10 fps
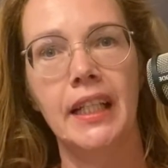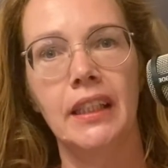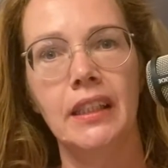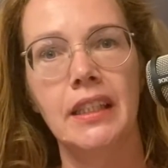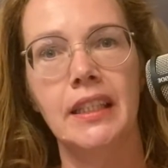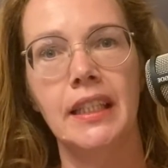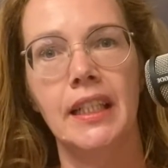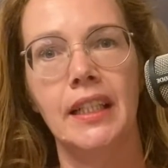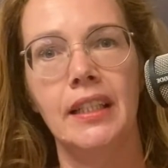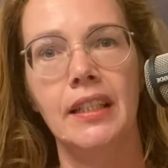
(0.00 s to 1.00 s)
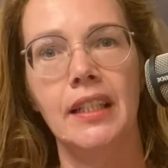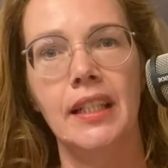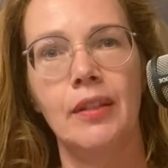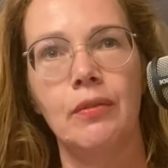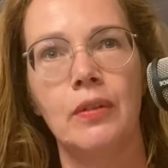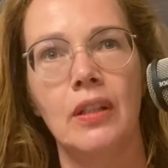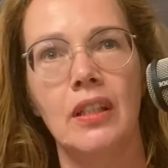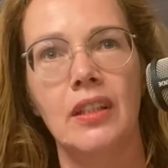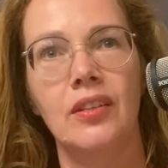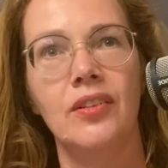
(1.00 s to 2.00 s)
else in, it
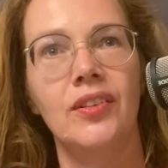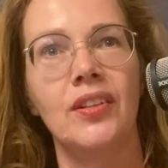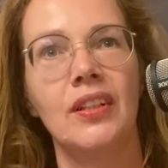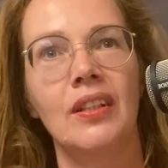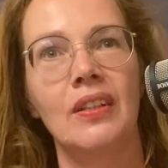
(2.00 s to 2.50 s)
was